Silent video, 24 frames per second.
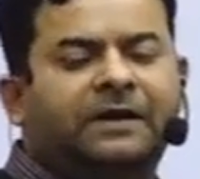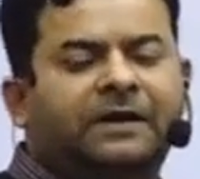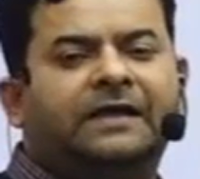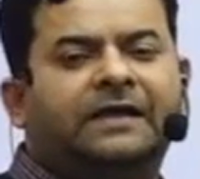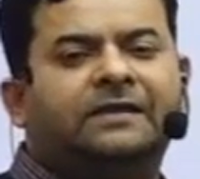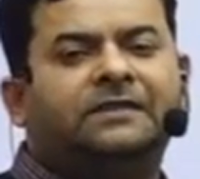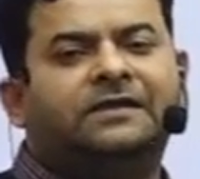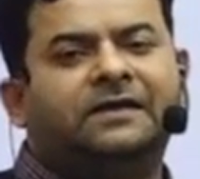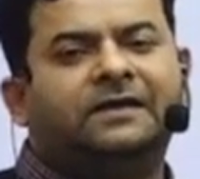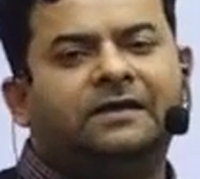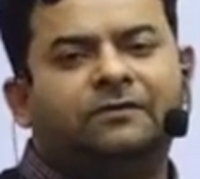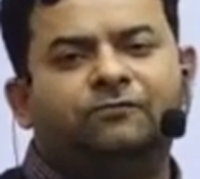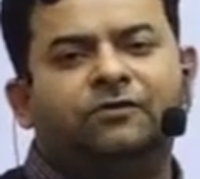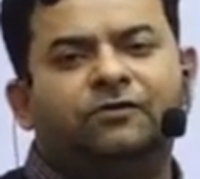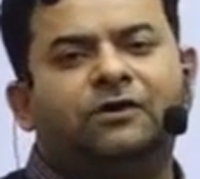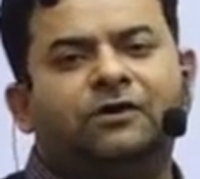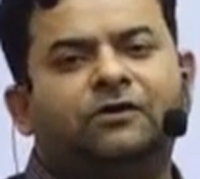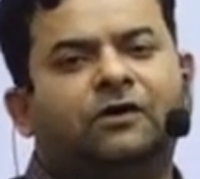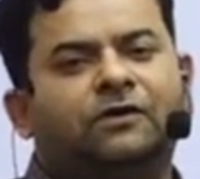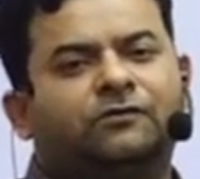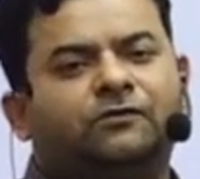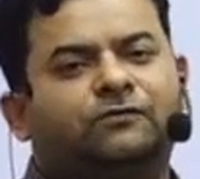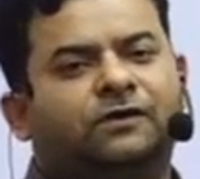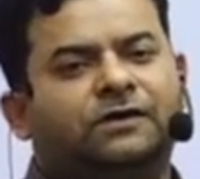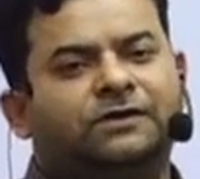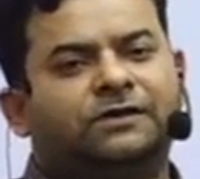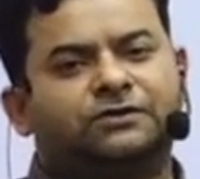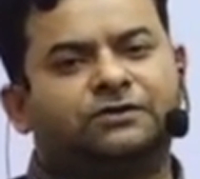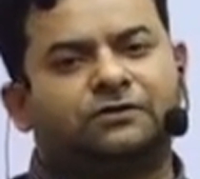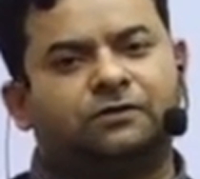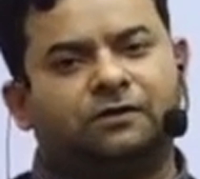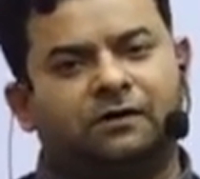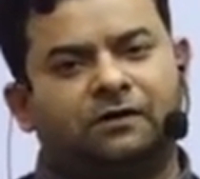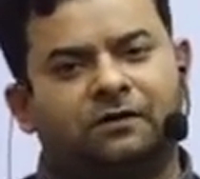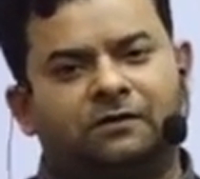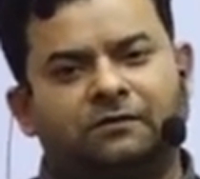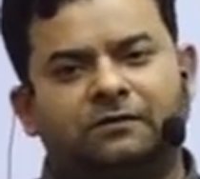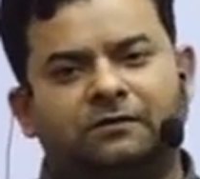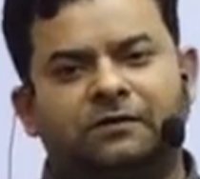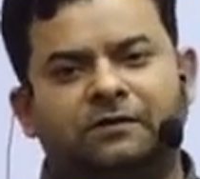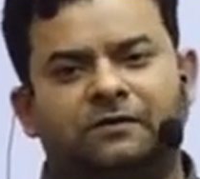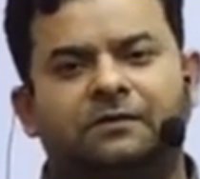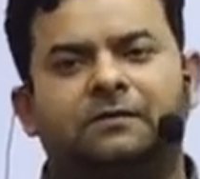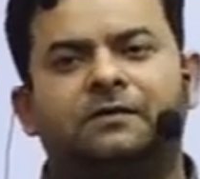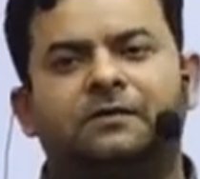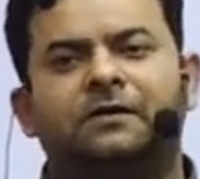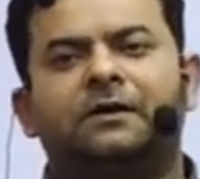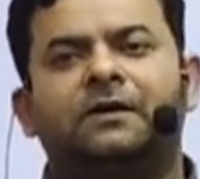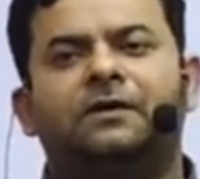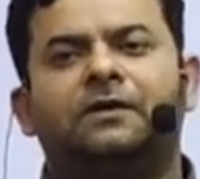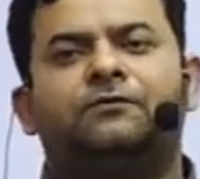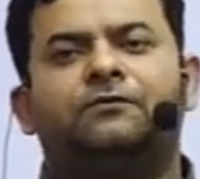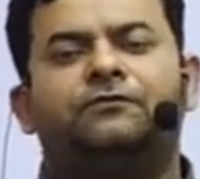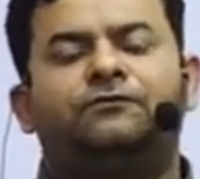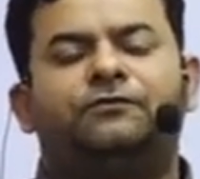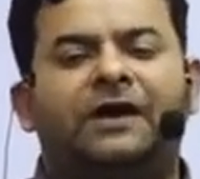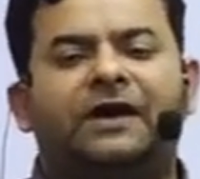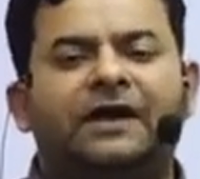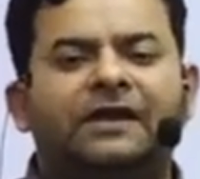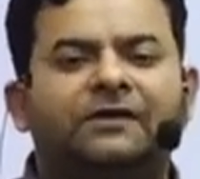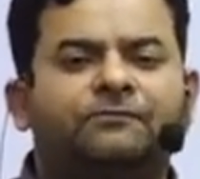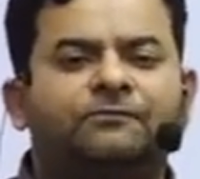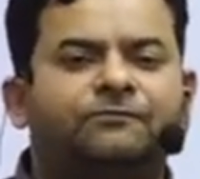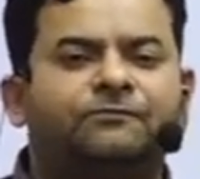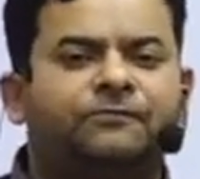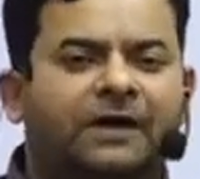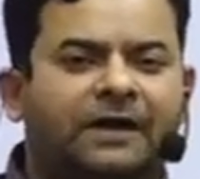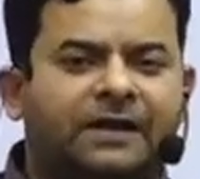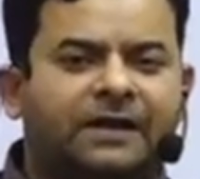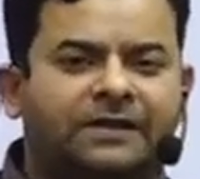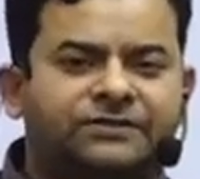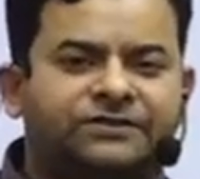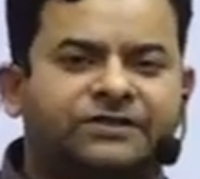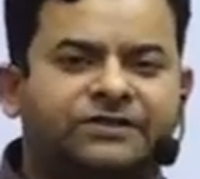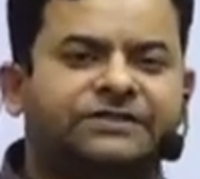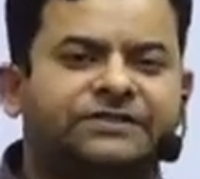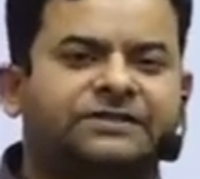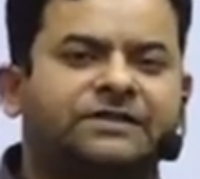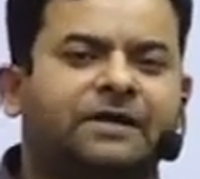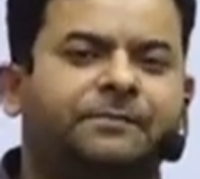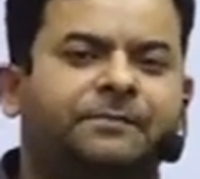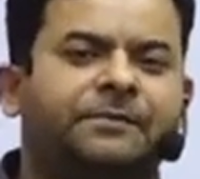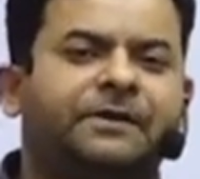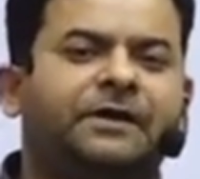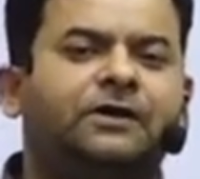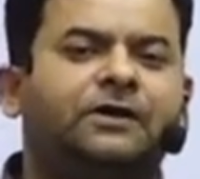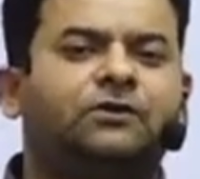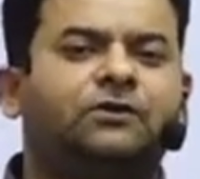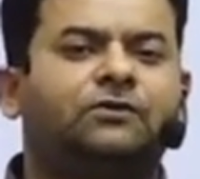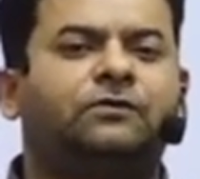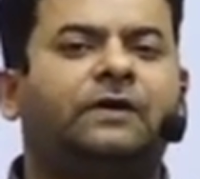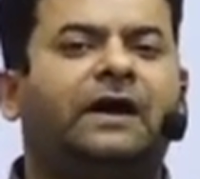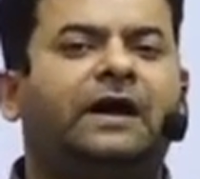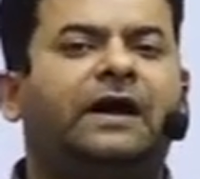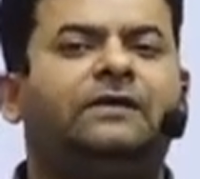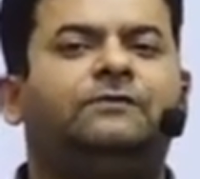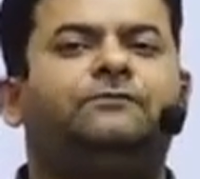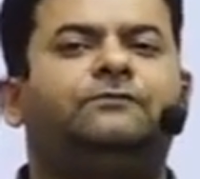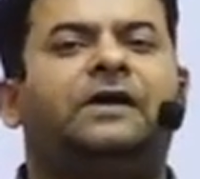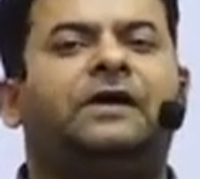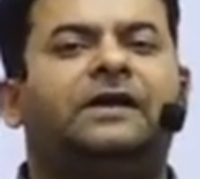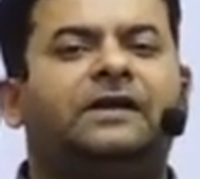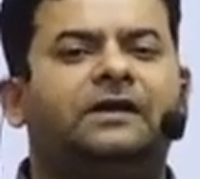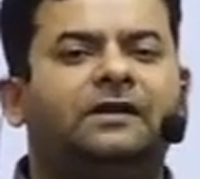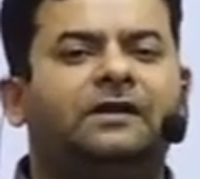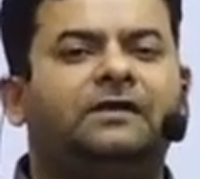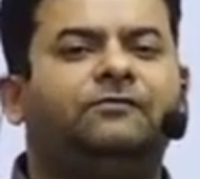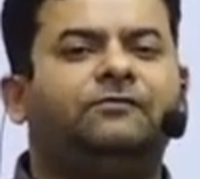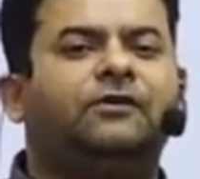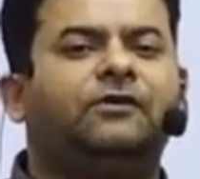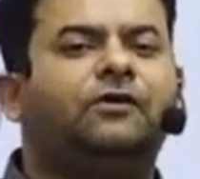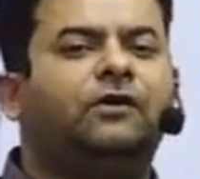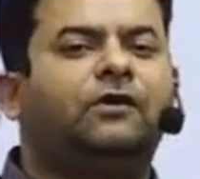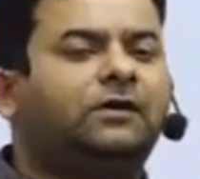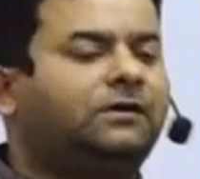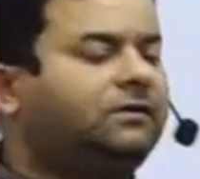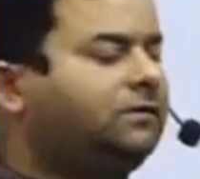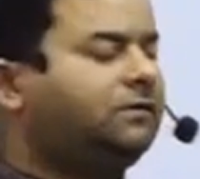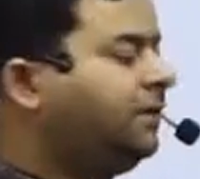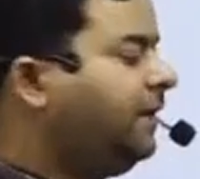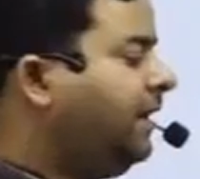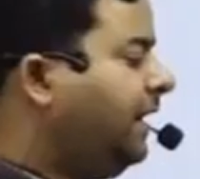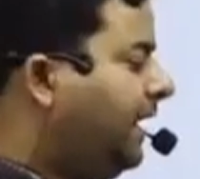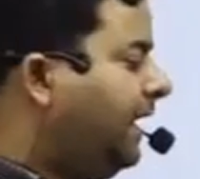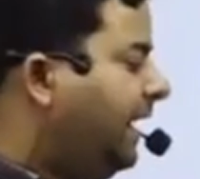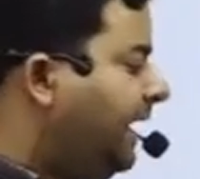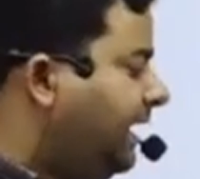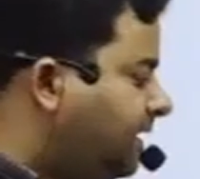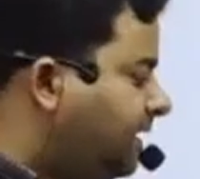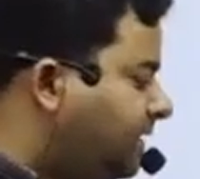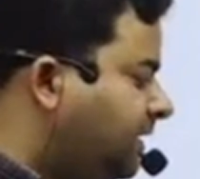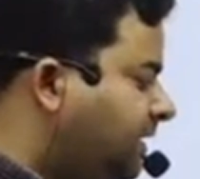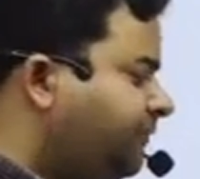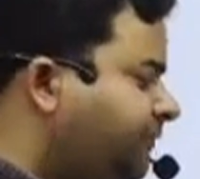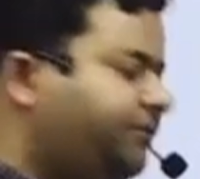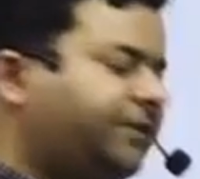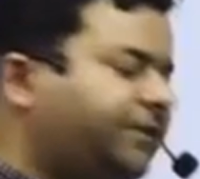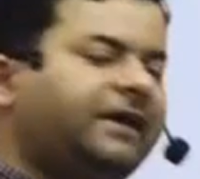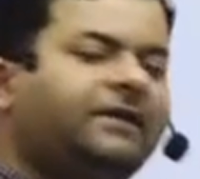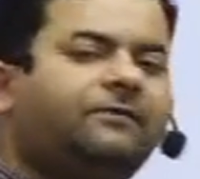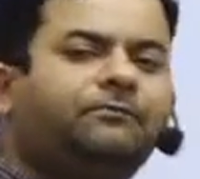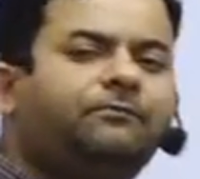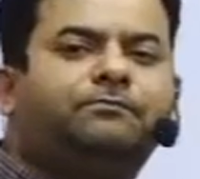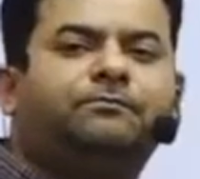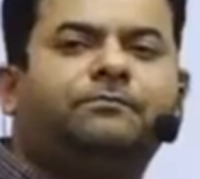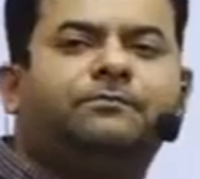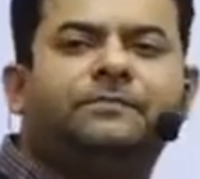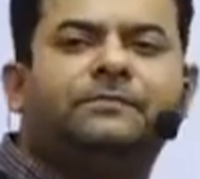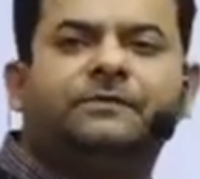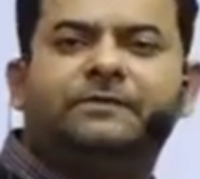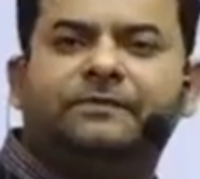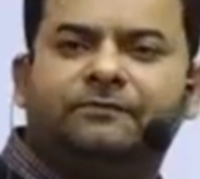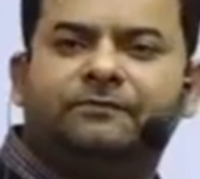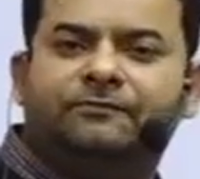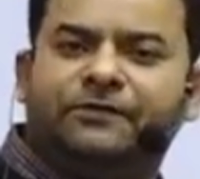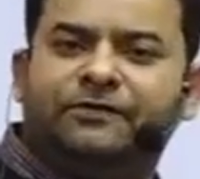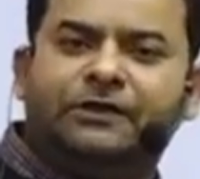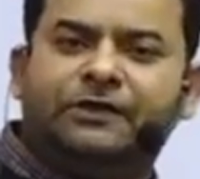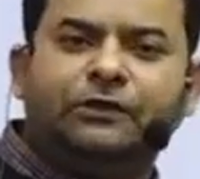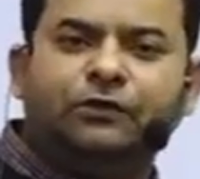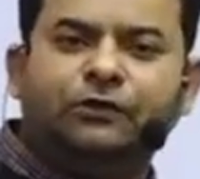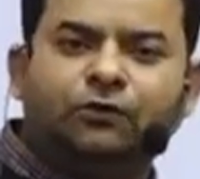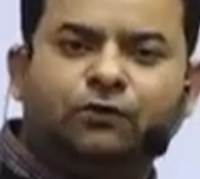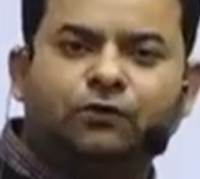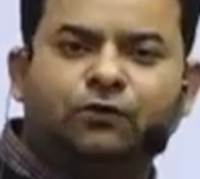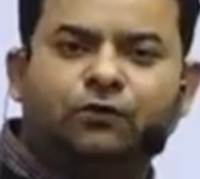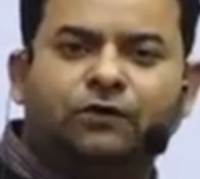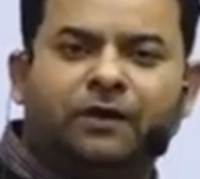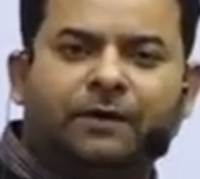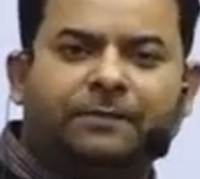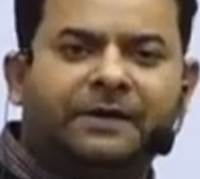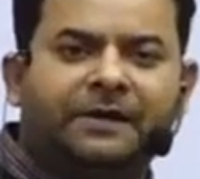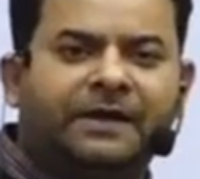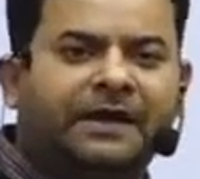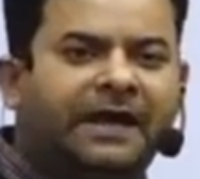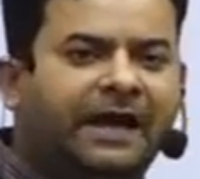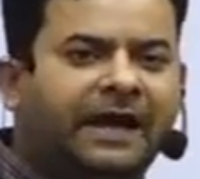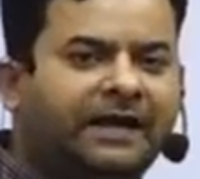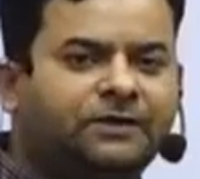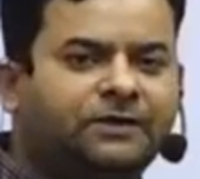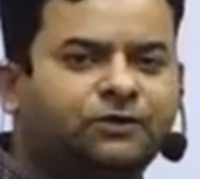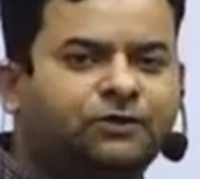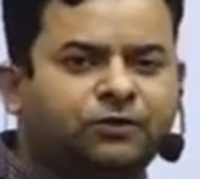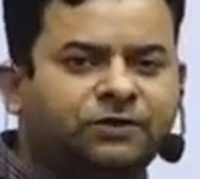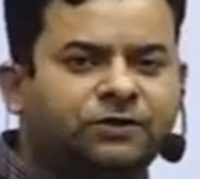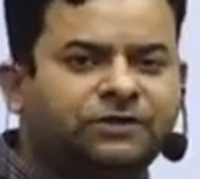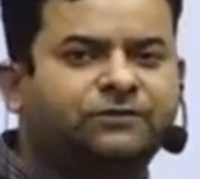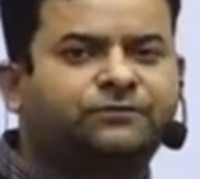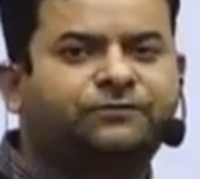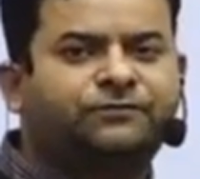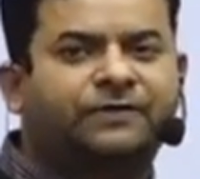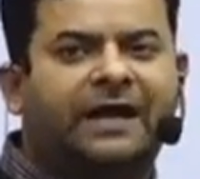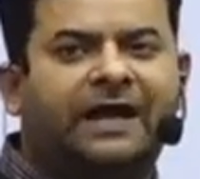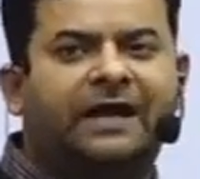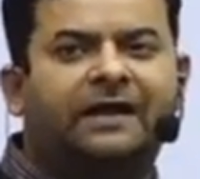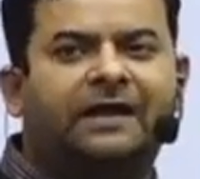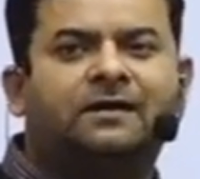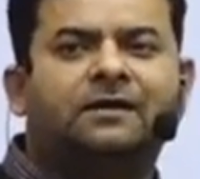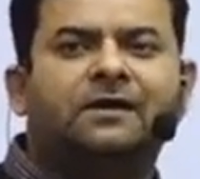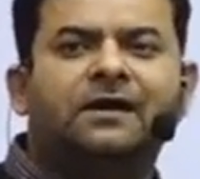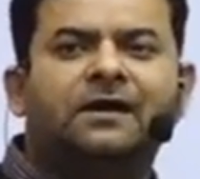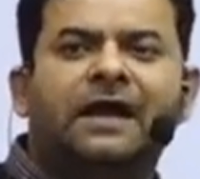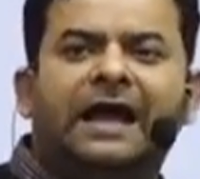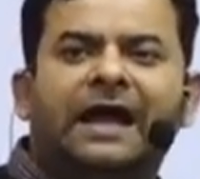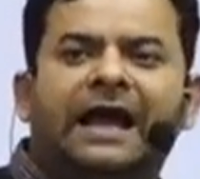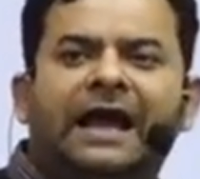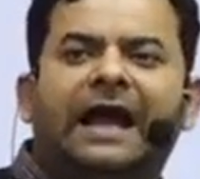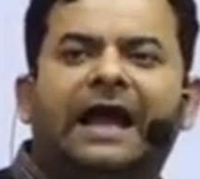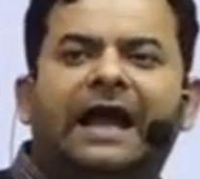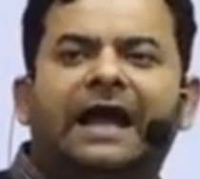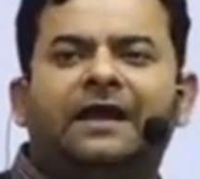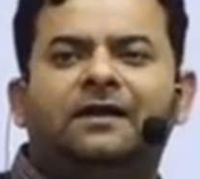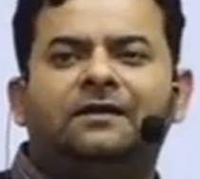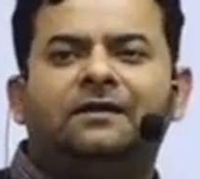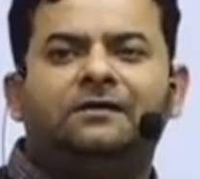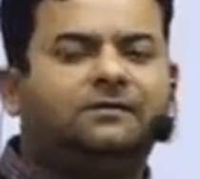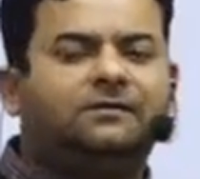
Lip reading: then we got what is called five currencies coming into, and finally we got another five with the euro coming, and Swiss franc and